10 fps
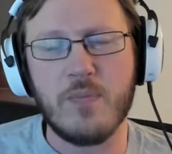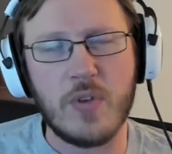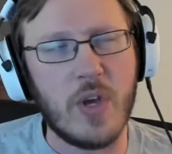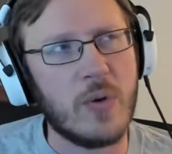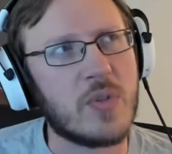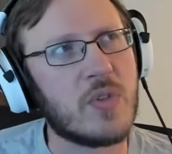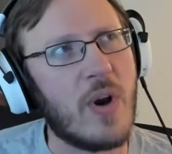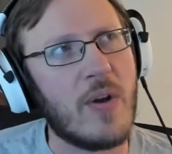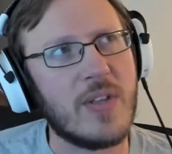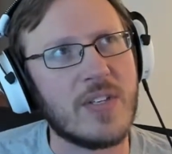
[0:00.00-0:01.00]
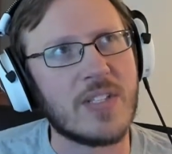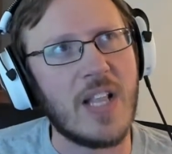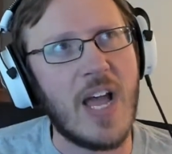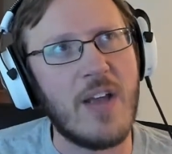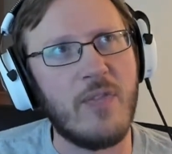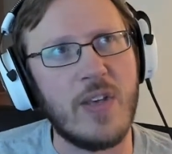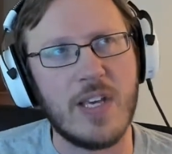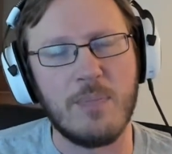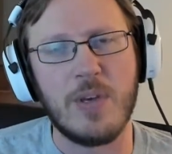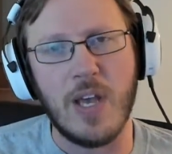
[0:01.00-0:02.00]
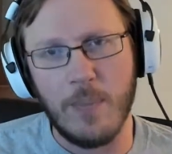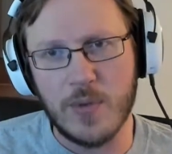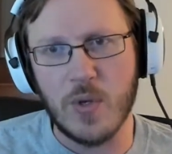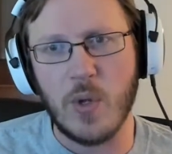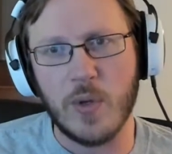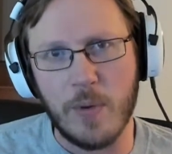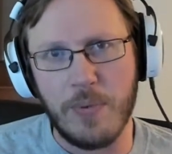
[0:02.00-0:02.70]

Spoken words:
goes throughout his life, he becomes older,